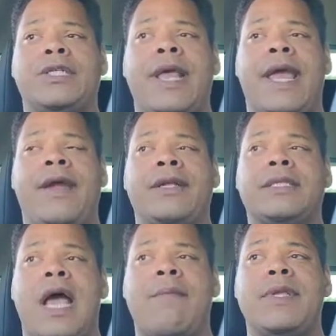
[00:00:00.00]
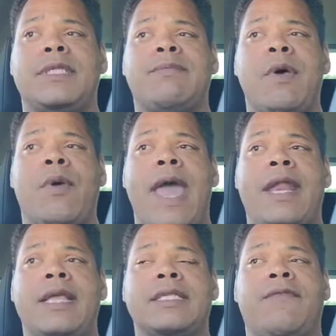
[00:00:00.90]
that Aaron Thomas spoke out
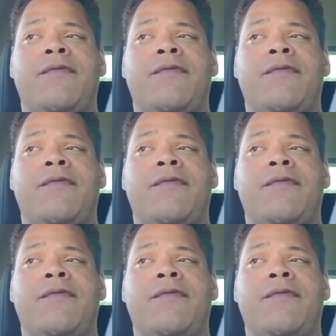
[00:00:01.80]
of his